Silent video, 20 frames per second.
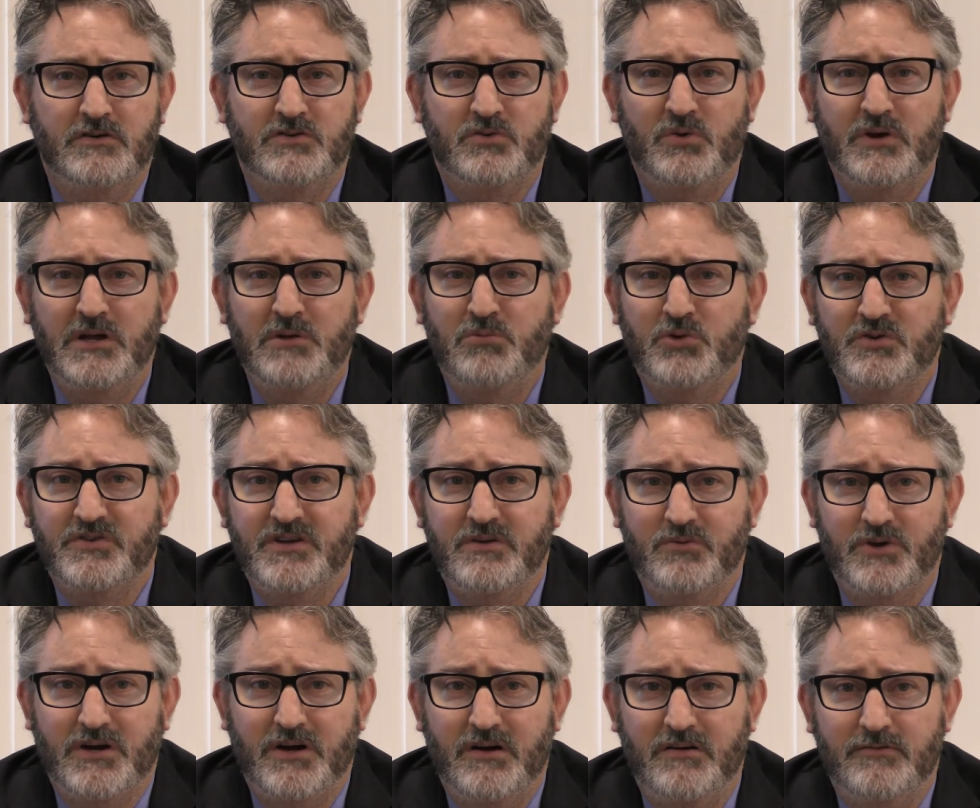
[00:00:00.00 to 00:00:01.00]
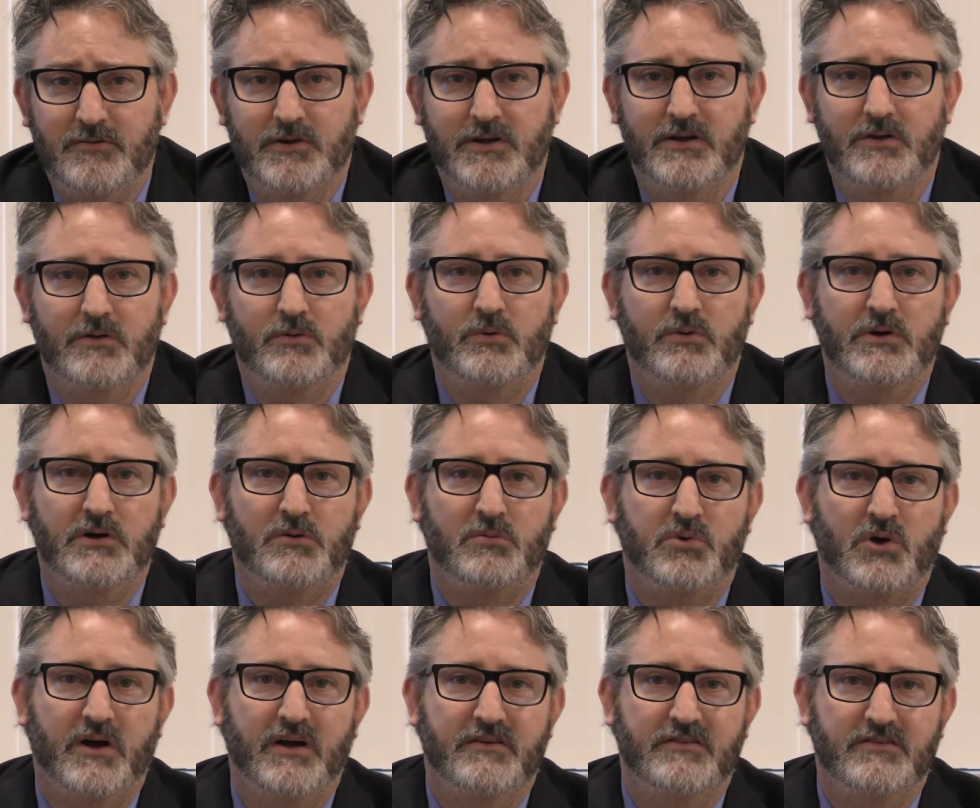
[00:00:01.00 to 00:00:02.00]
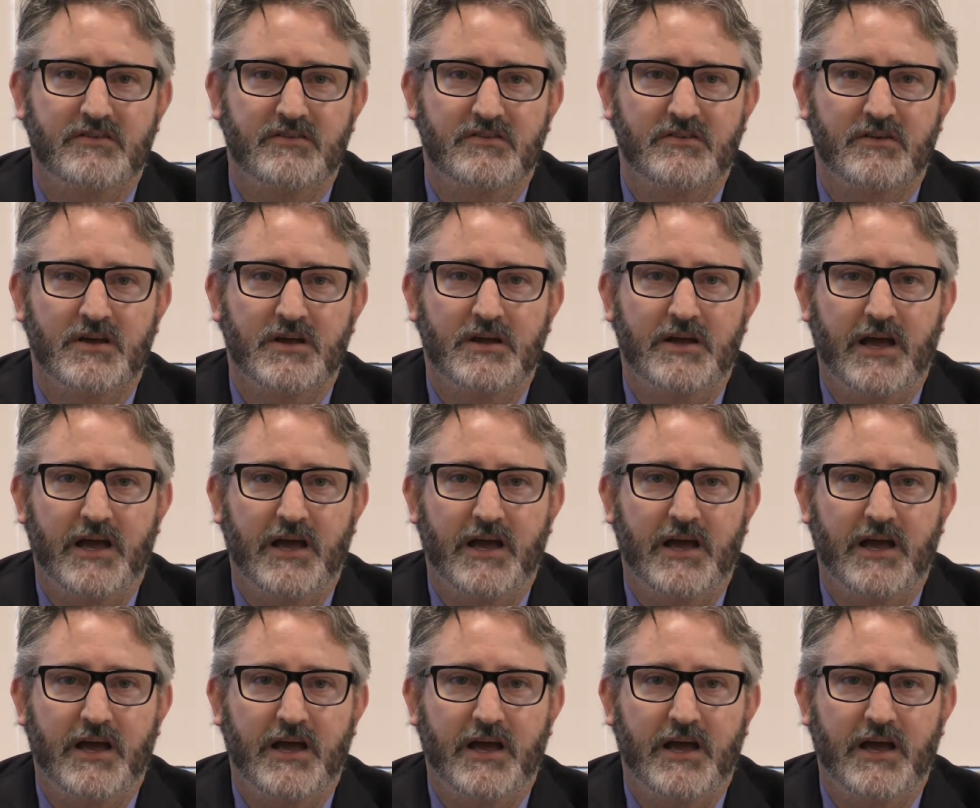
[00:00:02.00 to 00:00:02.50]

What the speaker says: 20% recovery in oil prices,